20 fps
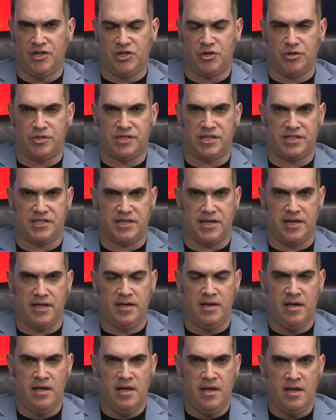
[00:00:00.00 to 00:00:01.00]
Jersey City.
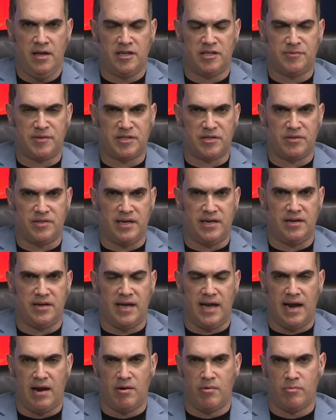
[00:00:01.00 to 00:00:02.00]
And a special thank you
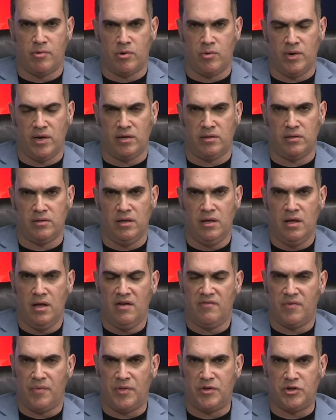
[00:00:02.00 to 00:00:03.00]
to Aaron Morrill
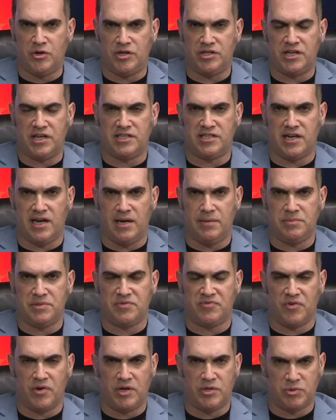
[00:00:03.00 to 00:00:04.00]
from the Jersey City
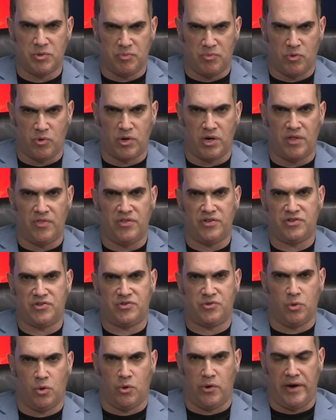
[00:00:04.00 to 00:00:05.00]
Times for his report on this
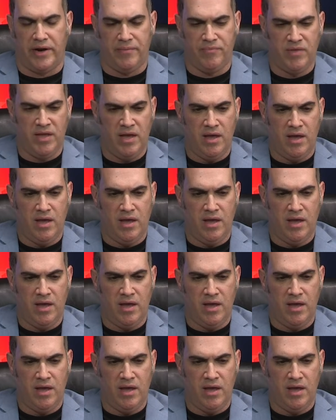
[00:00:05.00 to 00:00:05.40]
story.